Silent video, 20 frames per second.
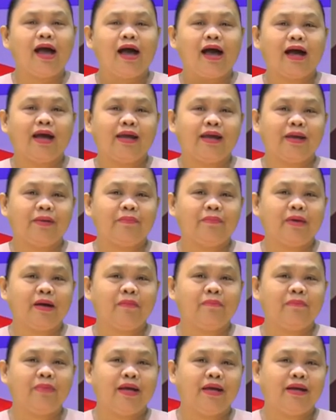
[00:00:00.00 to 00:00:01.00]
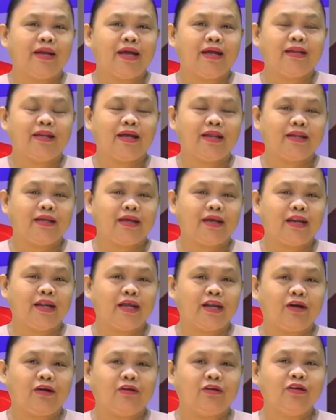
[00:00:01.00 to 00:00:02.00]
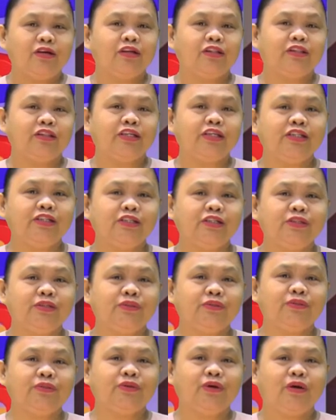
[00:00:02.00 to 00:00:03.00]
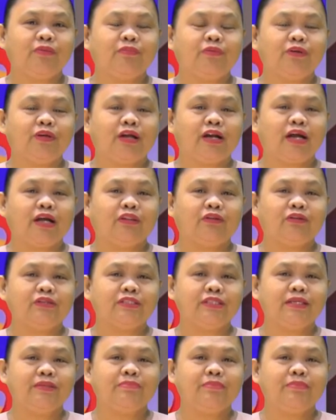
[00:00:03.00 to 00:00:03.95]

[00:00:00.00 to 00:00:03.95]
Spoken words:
I am Ma'am Mary Ann L. Guerrero, Teacher 2 of Honorato C.